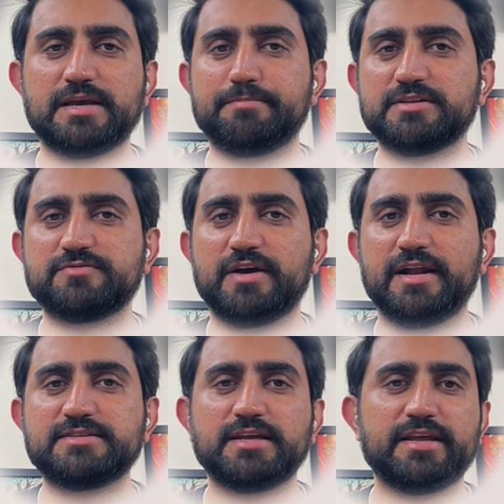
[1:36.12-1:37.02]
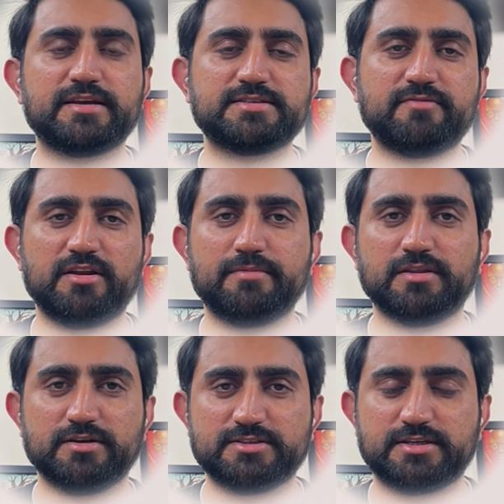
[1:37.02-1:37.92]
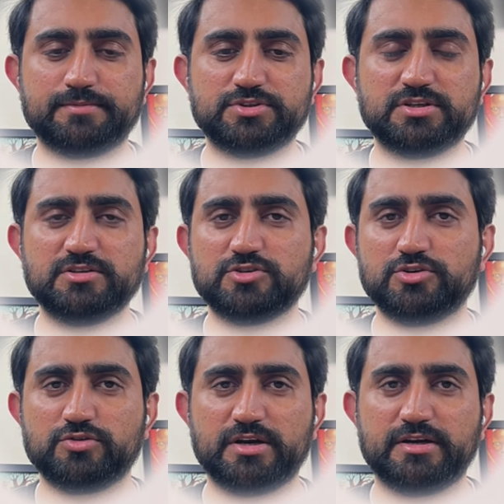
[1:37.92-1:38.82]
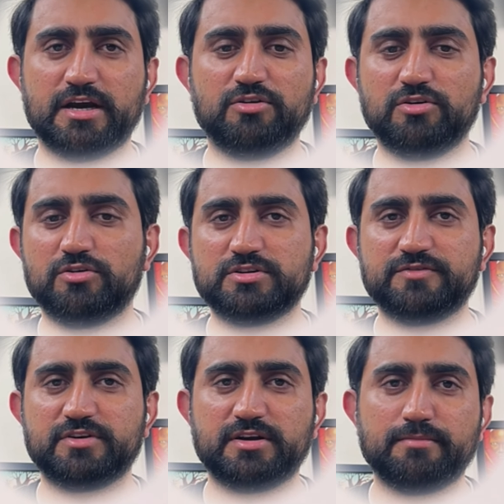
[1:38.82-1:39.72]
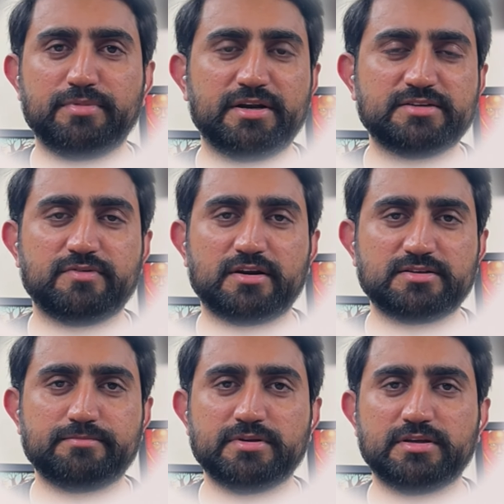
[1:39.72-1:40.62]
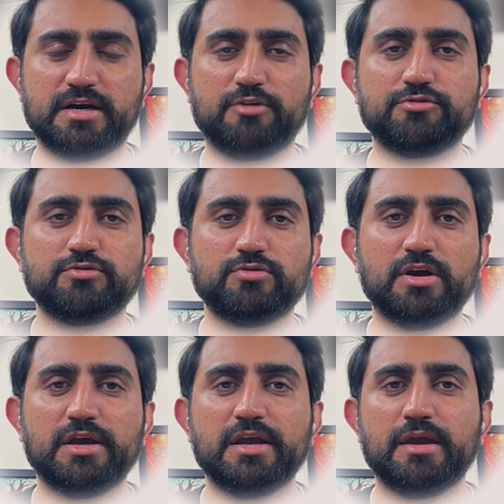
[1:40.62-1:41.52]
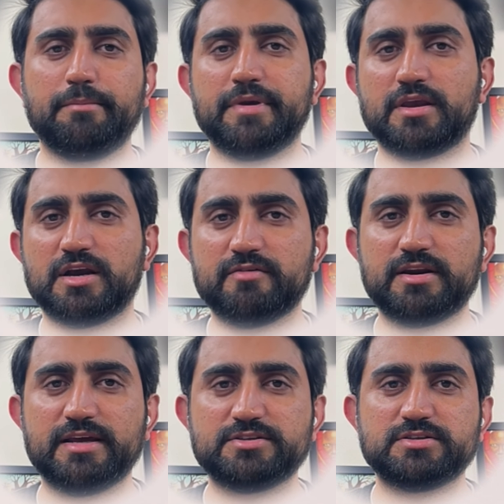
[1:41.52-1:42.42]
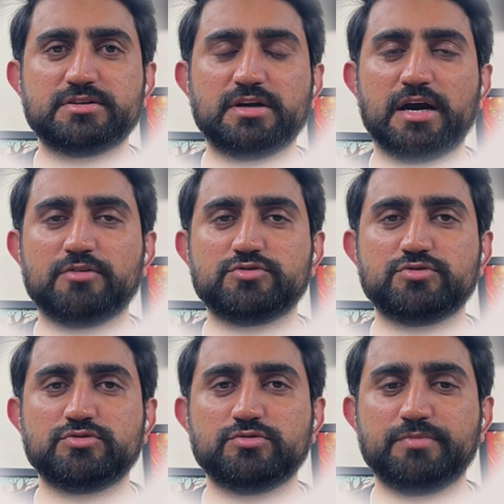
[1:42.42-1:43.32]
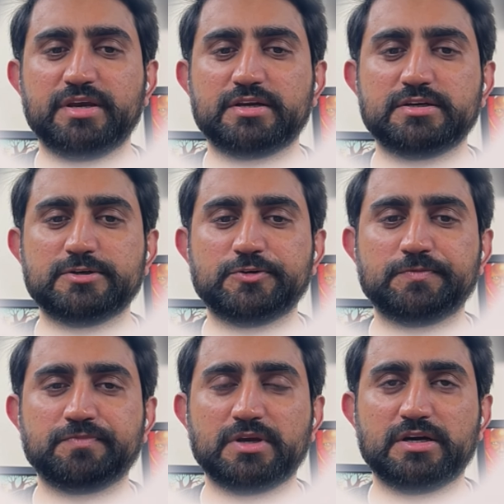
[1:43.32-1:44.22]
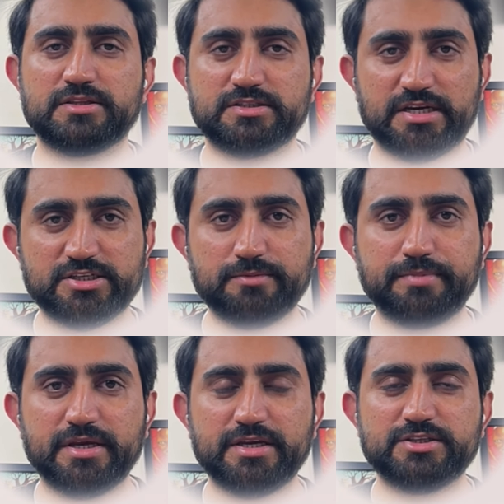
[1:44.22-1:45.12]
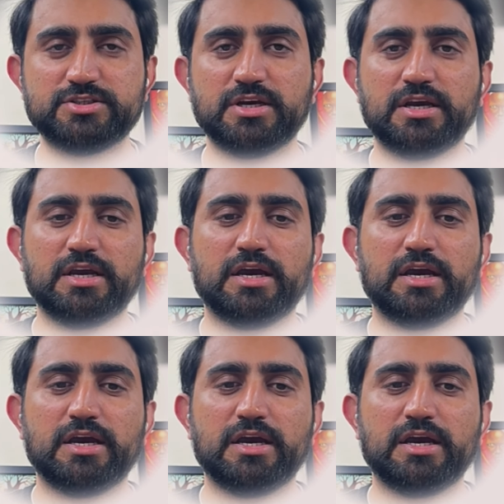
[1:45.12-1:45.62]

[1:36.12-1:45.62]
samples files. A link is available in the description, so you can download different templates. For example, how to make a cover letter, how to make the title page,